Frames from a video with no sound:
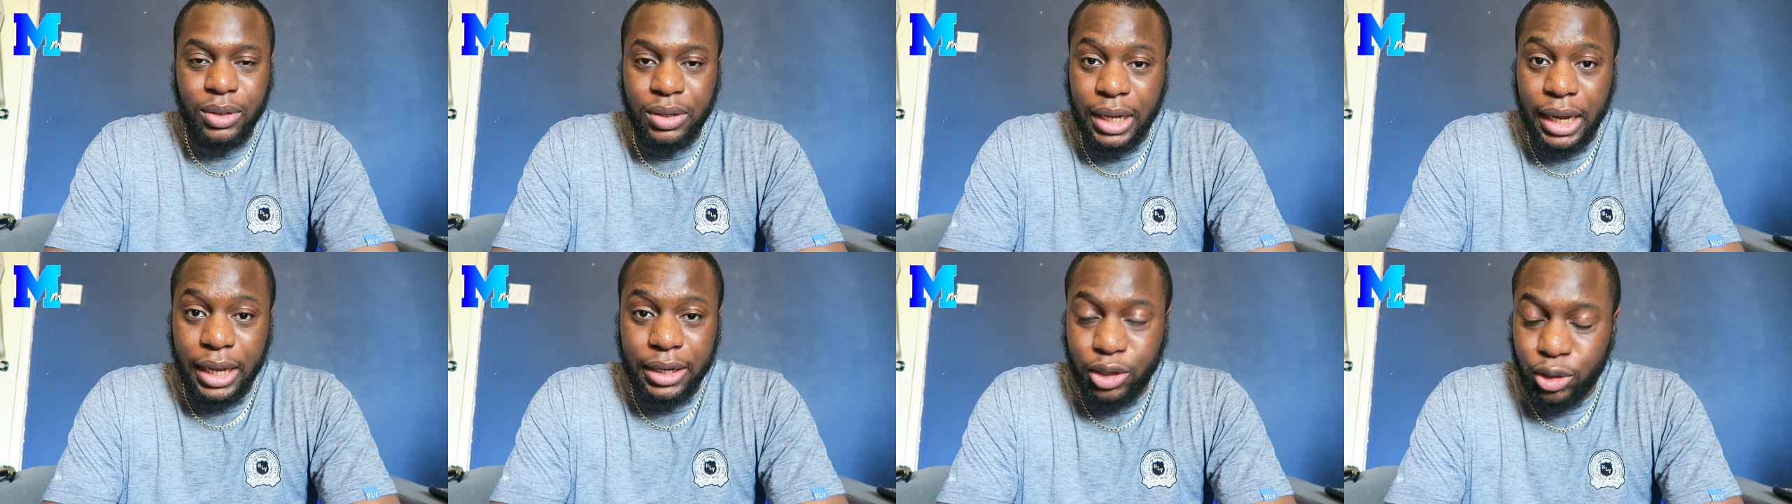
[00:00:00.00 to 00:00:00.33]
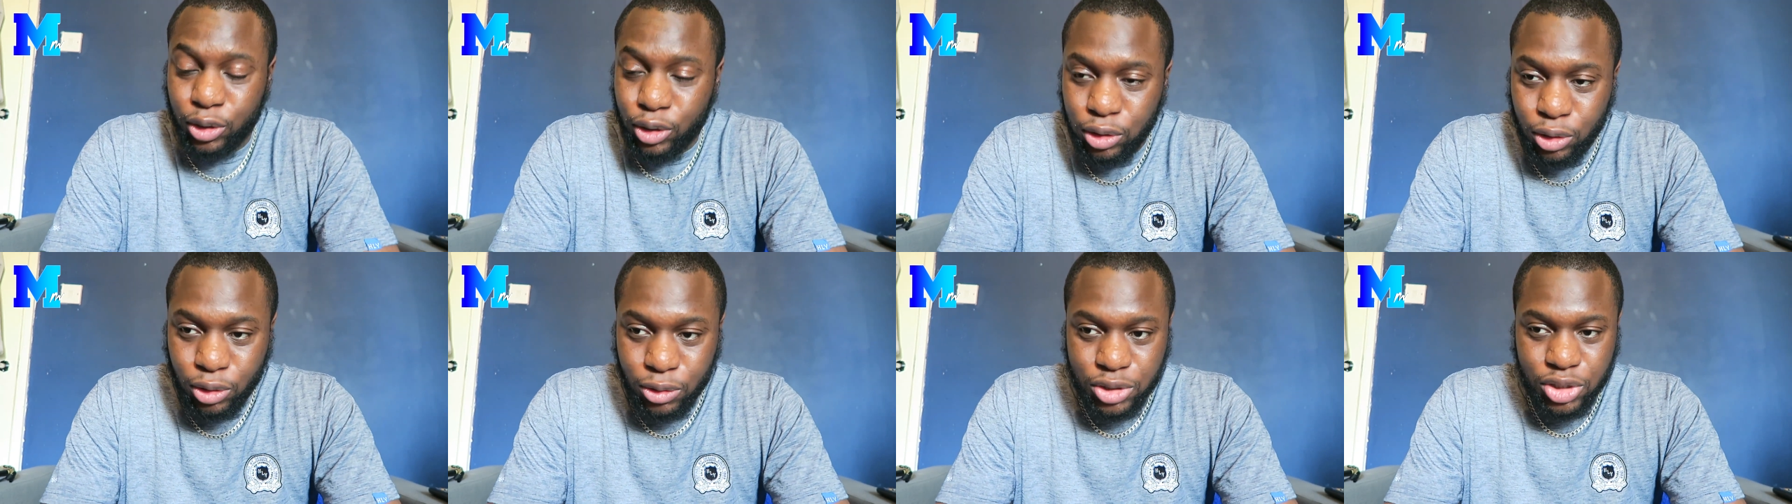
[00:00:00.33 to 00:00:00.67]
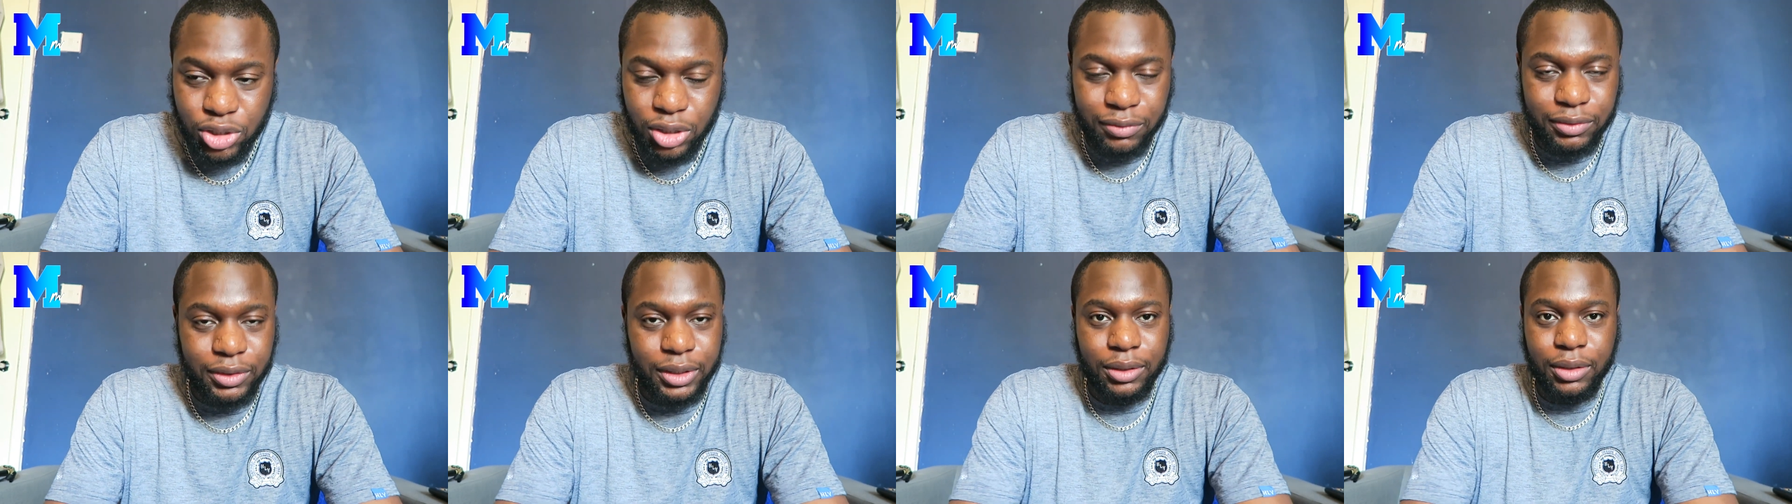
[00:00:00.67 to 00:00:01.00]
and the
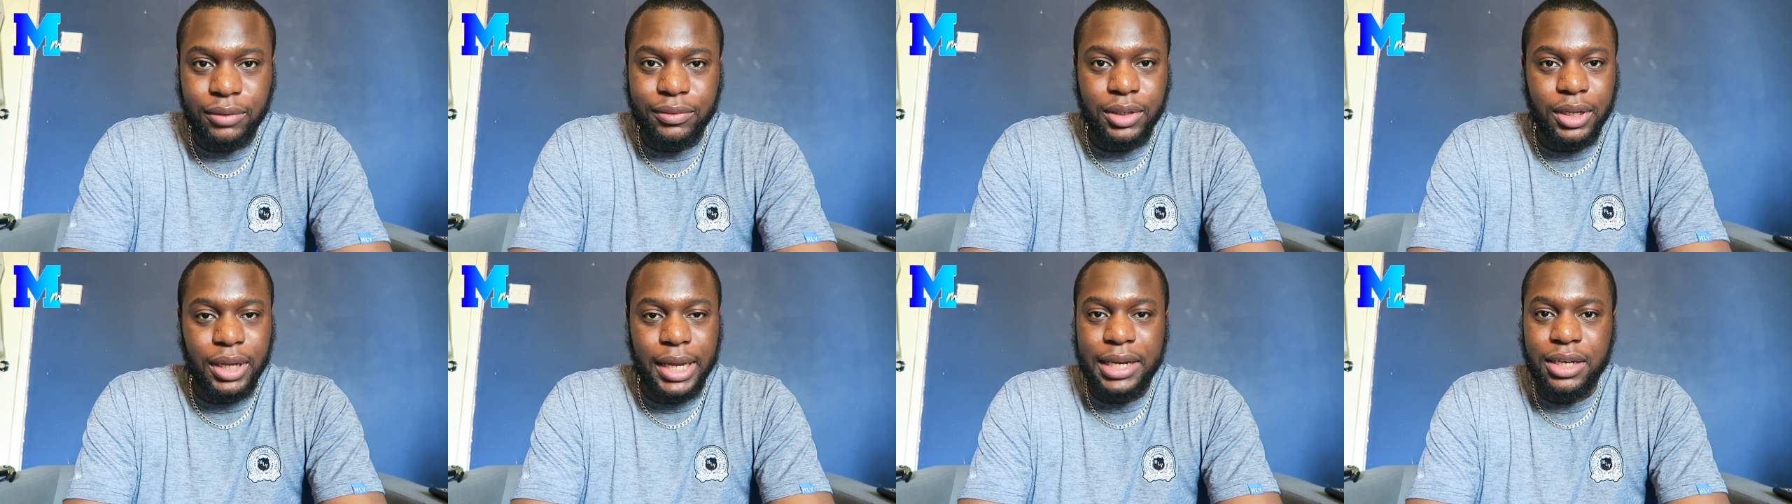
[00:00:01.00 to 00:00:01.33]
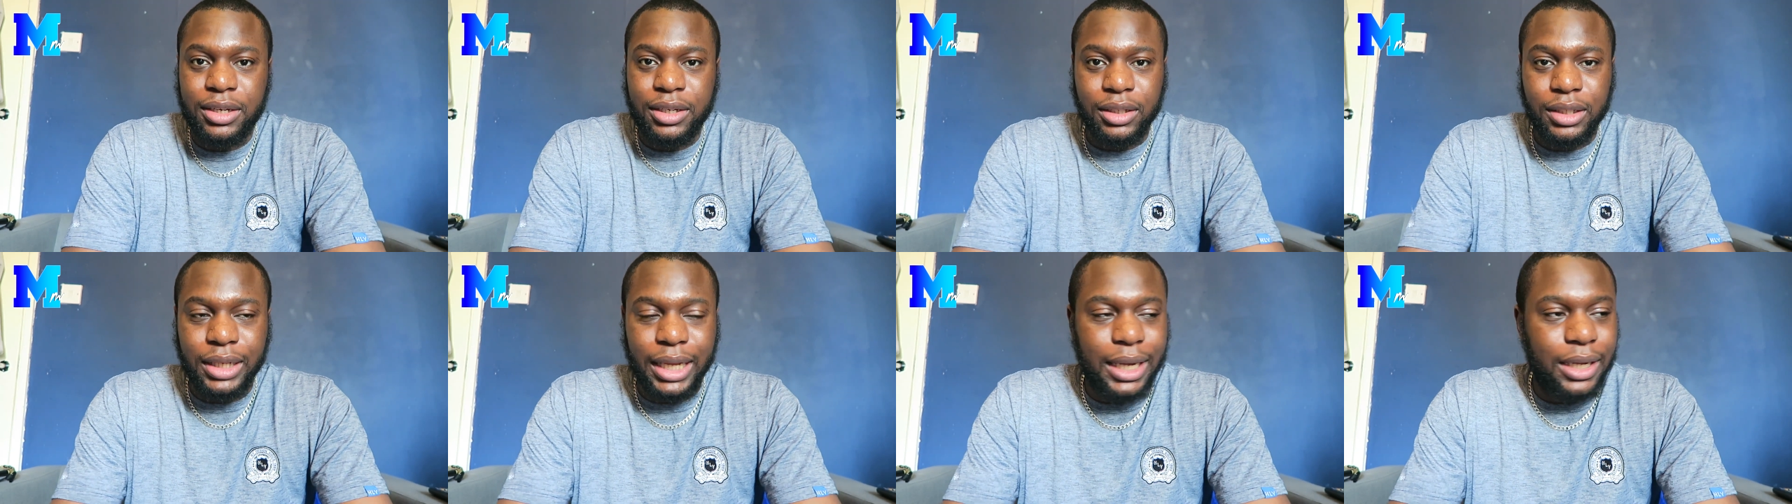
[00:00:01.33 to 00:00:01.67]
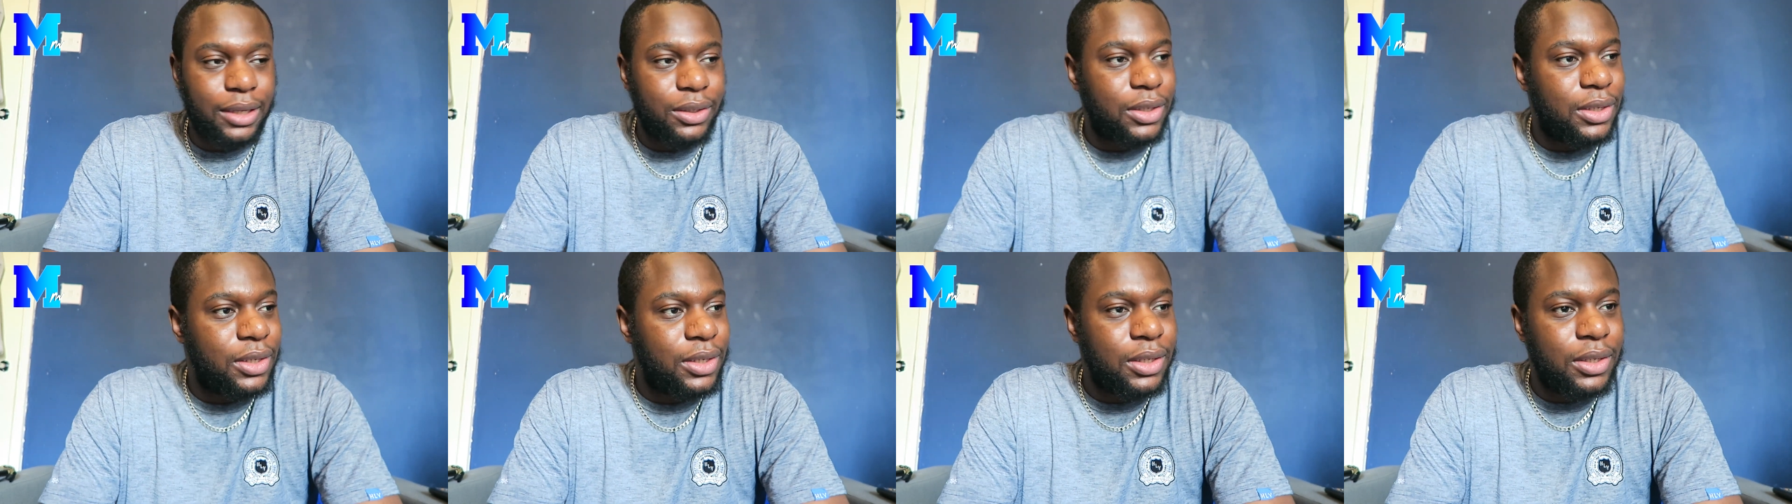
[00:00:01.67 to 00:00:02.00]
closure of the ending. Like,